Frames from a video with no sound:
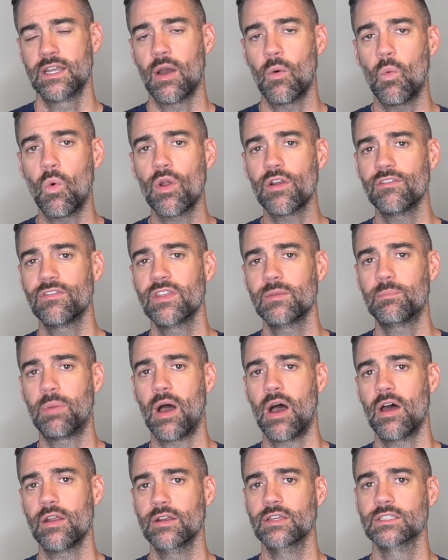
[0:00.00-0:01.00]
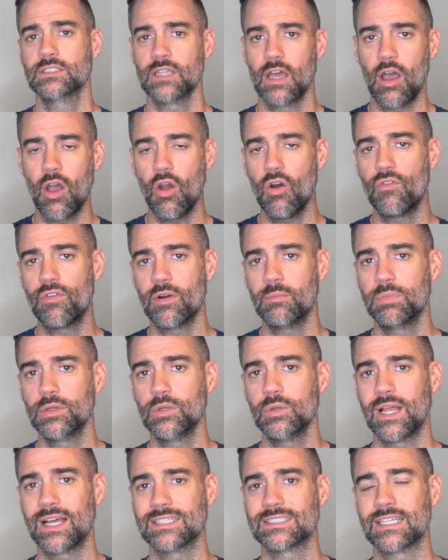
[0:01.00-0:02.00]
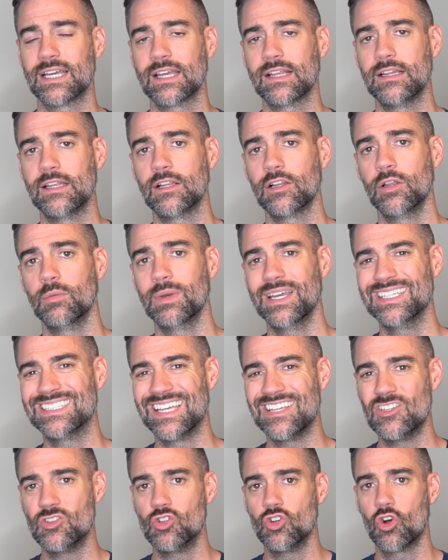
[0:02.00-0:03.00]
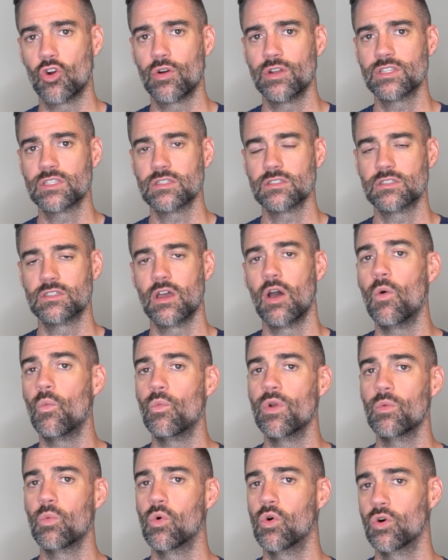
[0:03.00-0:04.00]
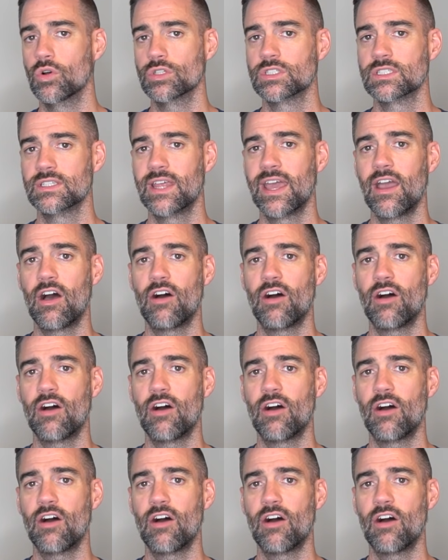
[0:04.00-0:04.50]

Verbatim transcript: Now, one of the partners over at Blue Light Cycling Club is Endurance Zone Rewards. They